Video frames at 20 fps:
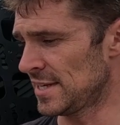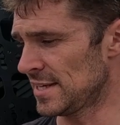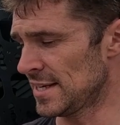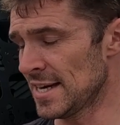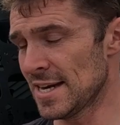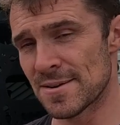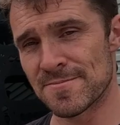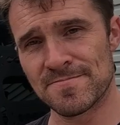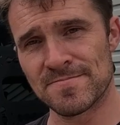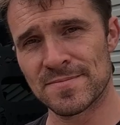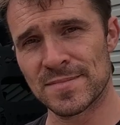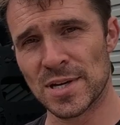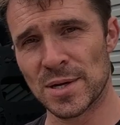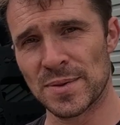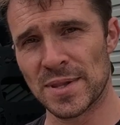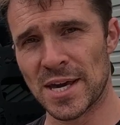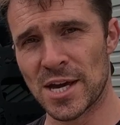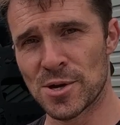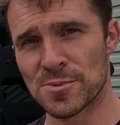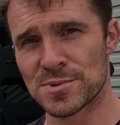Yeah,
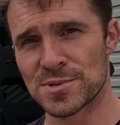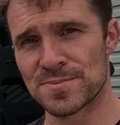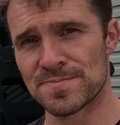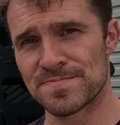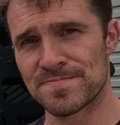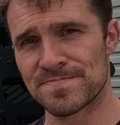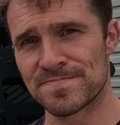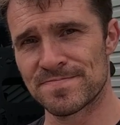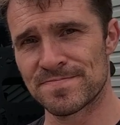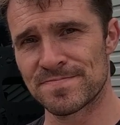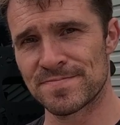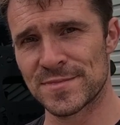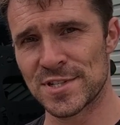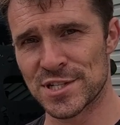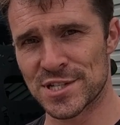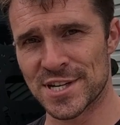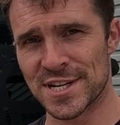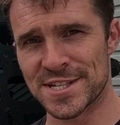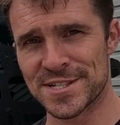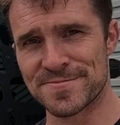hope that helps.
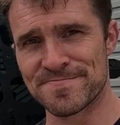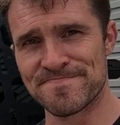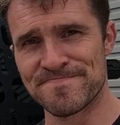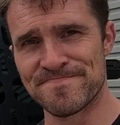Cheers, guys.